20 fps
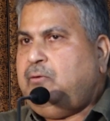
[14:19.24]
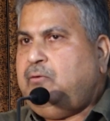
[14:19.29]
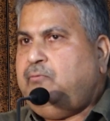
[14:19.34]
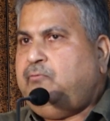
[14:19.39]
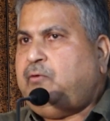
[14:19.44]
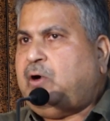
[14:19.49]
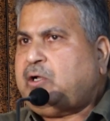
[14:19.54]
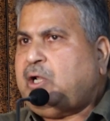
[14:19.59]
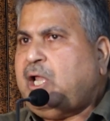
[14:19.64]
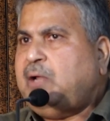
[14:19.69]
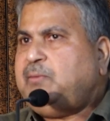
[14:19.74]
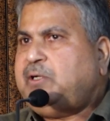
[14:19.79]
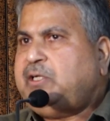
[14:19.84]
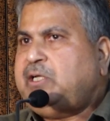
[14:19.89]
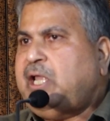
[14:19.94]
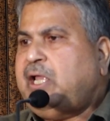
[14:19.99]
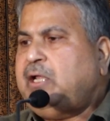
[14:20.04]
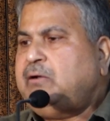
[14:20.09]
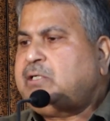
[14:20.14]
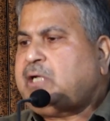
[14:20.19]
What I am
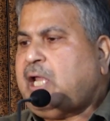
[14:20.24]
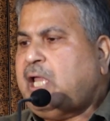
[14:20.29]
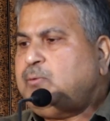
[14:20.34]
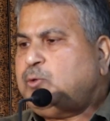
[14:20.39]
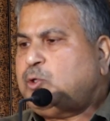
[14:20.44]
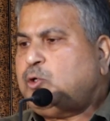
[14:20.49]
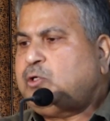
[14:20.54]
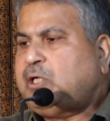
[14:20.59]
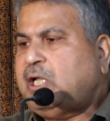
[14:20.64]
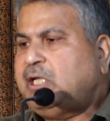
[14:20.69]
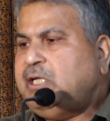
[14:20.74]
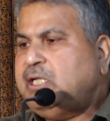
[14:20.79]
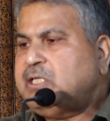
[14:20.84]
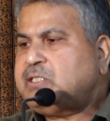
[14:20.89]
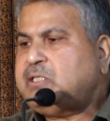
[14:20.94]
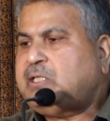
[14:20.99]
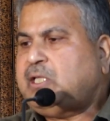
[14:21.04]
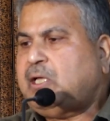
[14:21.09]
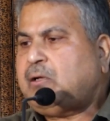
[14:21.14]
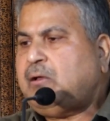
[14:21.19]
trying to tell
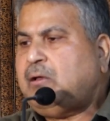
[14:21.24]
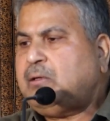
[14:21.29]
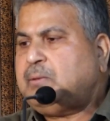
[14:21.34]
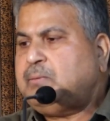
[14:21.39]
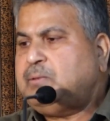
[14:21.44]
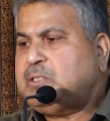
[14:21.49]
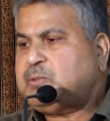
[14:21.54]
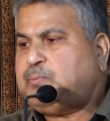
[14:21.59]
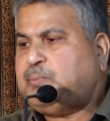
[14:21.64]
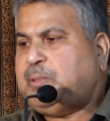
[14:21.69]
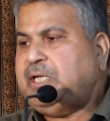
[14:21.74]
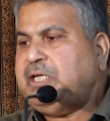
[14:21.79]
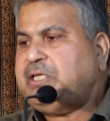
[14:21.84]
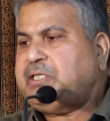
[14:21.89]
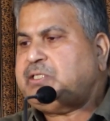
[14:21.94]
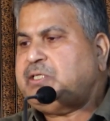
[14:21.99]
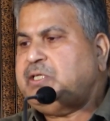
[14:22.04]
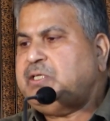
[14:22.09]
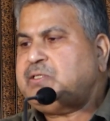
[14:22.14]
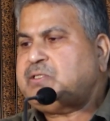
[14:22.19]
is there are
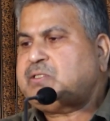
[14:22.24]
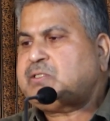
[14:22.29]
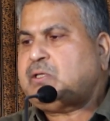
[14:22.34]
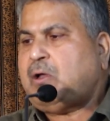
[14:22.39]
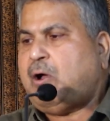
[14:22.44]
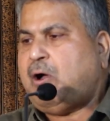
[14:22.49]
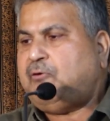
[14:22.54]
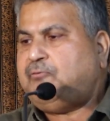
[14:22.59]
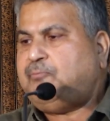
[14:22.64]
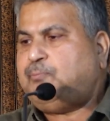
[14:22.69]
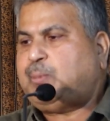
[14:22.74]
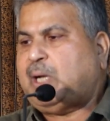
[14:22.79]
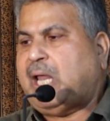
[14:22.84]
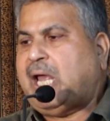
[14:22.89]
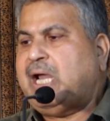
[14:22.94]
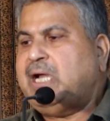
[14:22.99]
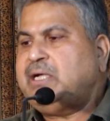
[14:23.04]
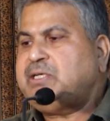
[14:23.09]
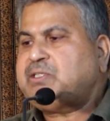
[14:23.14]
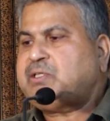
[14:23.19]
species of
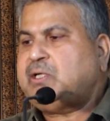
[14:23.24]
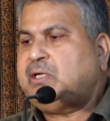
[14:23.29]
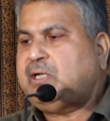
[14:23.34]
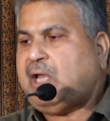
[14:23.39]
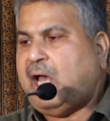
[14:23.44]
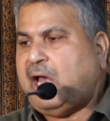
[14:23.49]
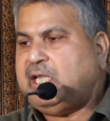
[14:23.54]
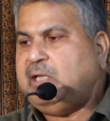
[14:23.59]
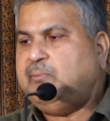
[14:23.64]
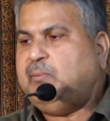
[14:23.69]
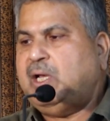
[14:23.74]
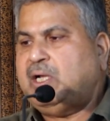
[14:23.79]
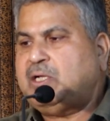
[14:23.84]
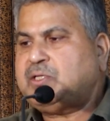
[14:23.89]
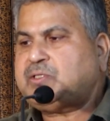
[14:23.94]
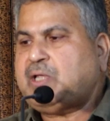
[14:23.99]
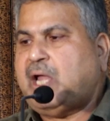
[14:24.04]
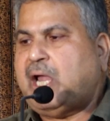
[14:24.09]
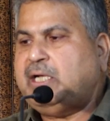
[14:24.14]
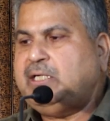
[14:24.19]
plants and
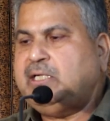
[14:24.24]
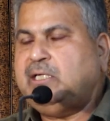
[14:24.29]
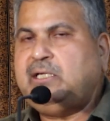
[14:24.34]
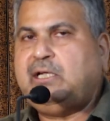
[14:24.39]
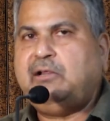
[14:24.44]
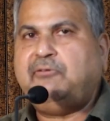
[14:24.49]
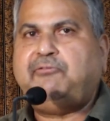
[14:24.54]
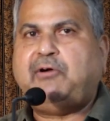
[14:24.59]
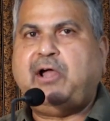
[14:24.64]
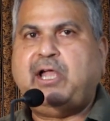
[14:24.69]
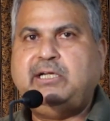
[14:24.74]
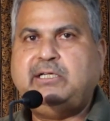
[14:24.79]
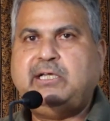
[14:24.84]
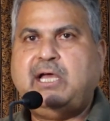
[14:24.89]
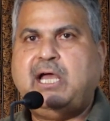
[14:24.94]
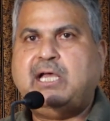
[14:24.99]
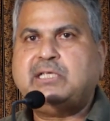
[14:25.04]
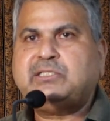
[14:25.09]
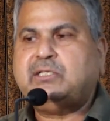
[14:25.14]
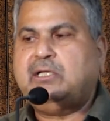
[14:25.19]
animals identified
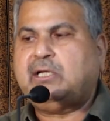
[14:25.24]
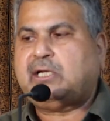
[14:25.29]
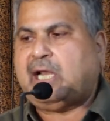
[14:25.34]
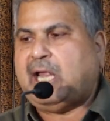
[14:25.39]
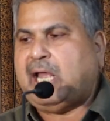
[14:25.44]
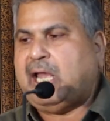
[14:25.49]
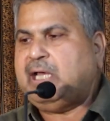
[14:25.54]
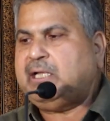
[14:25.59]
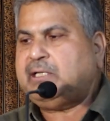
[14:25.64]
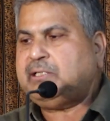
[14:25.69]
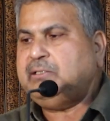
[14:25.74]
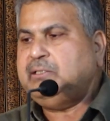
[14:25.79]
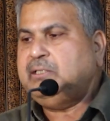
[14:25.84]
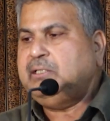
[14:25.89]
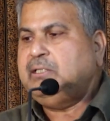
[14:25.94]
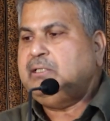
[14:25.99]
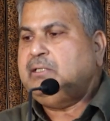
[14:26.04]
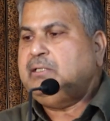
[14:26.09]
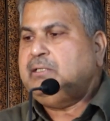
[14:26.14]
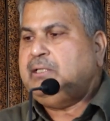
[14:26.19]
as rare,
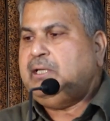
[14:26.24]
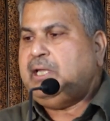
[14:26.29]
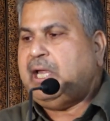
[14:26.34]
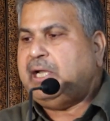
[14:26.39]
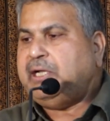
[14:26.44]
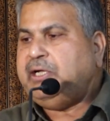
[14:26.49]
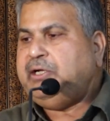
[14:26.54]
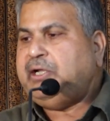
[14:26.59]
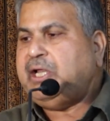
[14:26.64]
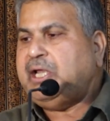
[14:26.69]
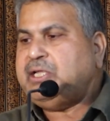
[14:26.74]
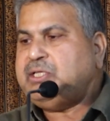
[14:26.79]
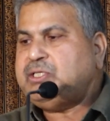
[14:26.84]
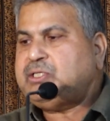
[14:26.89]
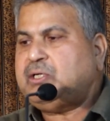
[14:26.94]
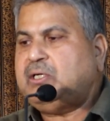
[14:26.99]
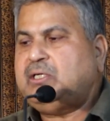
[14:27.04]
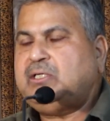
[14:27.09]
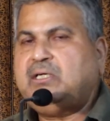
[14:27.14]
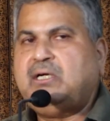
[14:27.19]

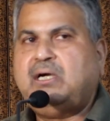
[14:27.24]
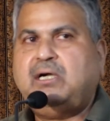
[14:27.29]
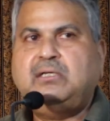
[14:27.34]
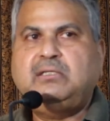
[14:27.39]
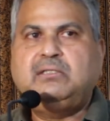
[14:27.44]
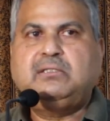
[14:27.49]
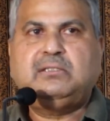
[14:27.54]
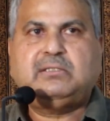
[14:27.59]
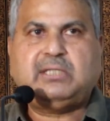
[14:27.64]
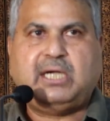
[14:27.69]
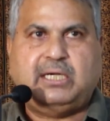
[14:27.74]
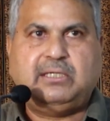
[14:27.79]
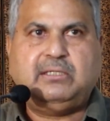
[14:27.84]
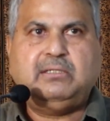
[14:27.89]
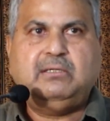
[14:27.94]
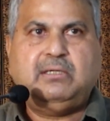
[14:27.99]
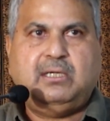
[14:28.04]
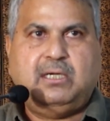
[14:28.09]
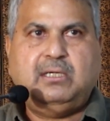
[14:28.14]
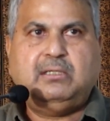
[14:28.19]
endangered and
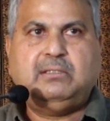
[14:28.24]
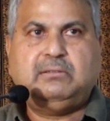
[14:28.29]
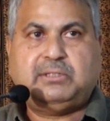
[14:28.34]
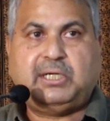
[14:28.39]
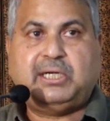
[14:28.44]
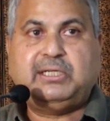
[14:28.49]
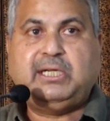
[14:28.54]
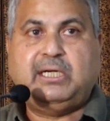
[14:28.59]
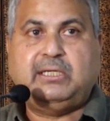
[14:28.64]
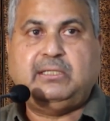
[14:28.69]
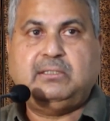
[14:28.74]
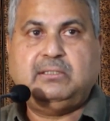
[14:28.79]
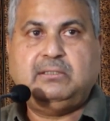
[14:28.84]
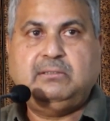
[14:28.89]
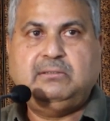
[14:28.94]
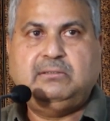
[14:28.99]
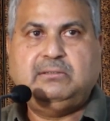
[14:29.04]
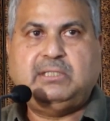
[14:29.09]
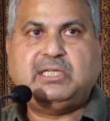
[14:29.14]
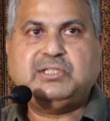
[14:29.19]
threatened,
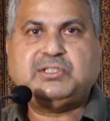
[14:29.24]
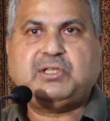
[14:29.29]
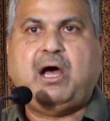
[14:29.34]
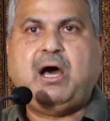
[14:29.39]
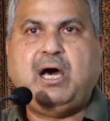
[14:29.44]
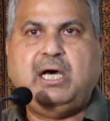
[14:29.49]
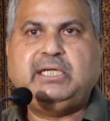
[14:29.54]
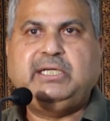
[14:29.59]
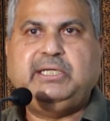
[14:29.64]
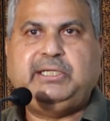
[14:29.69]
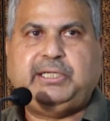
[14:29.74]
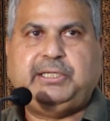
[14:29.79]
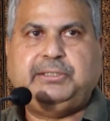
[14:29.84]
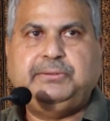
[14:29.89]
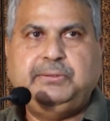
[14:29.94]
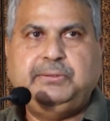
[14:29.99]
that is RET.